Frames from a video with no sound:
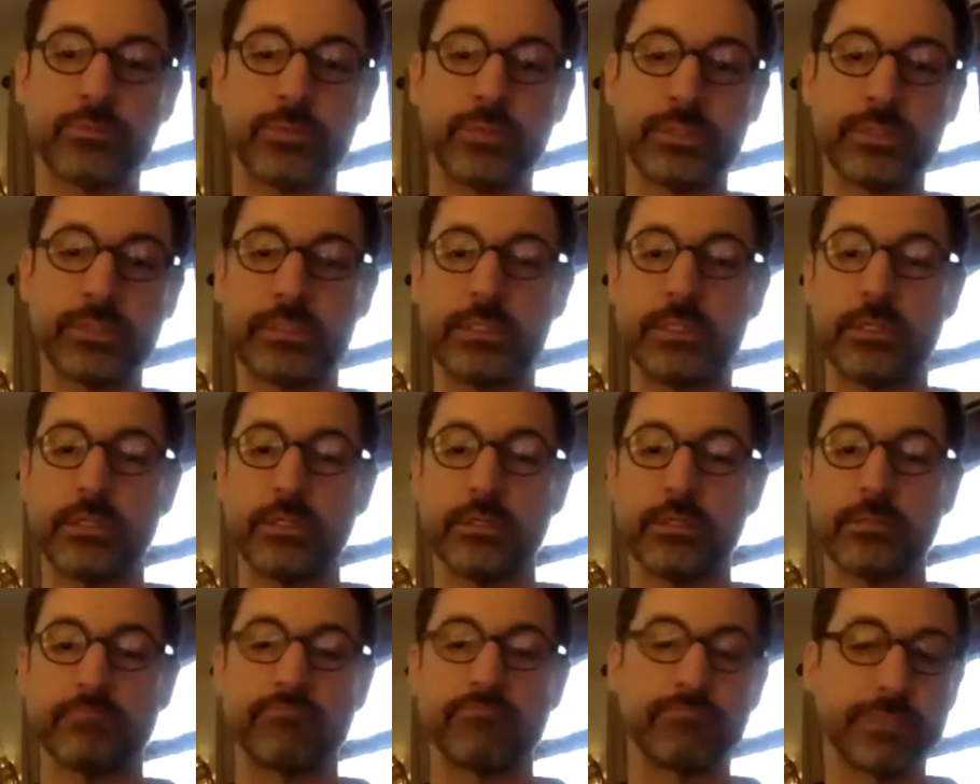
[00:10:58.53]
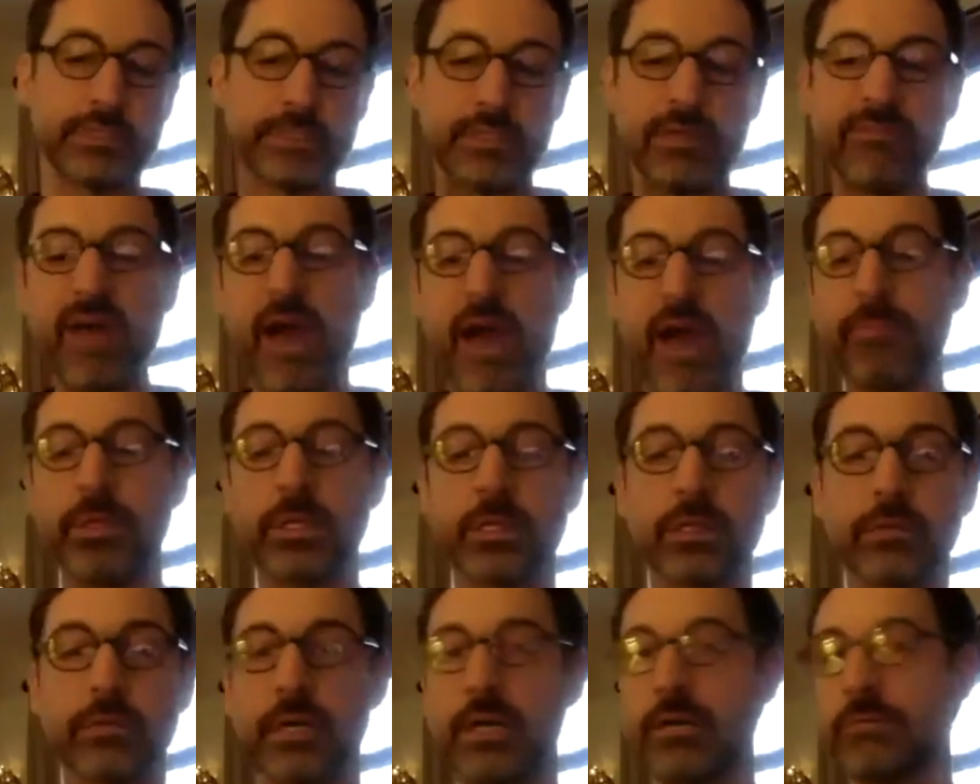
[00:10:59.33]
was there stuff happening
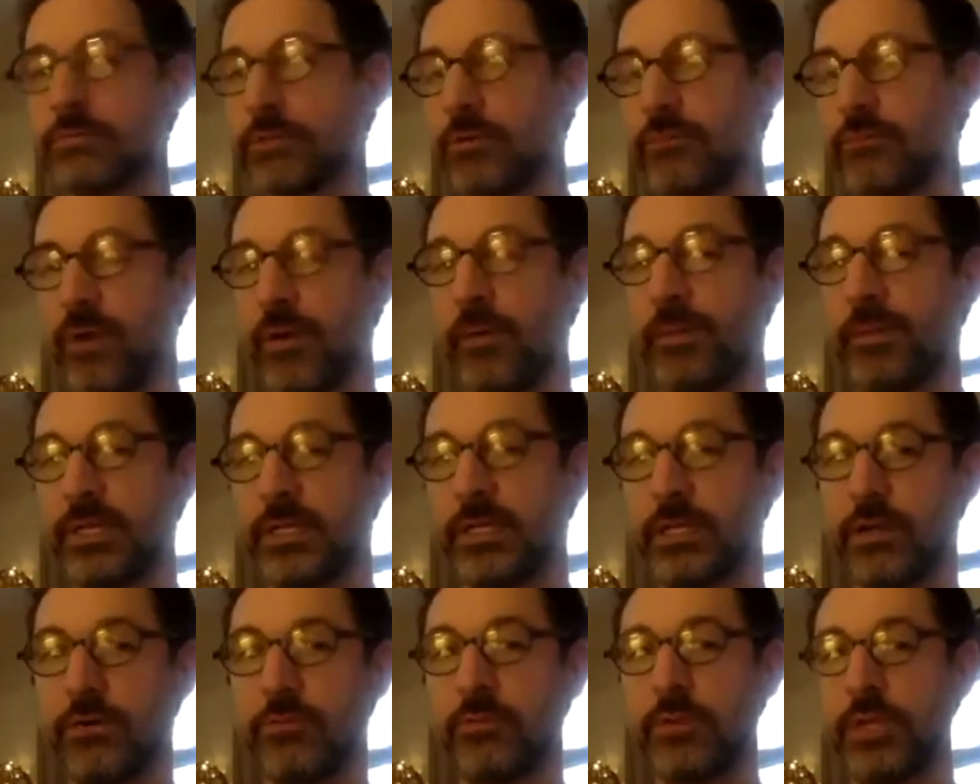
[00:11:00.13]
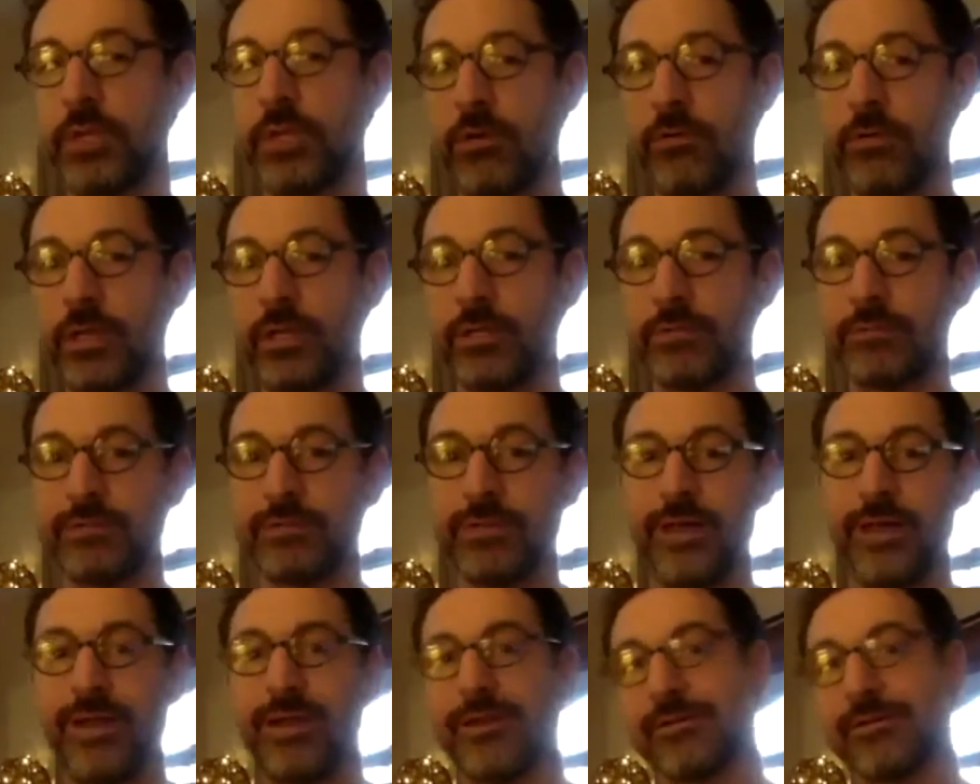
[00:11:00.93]
around November? I mean, we know that like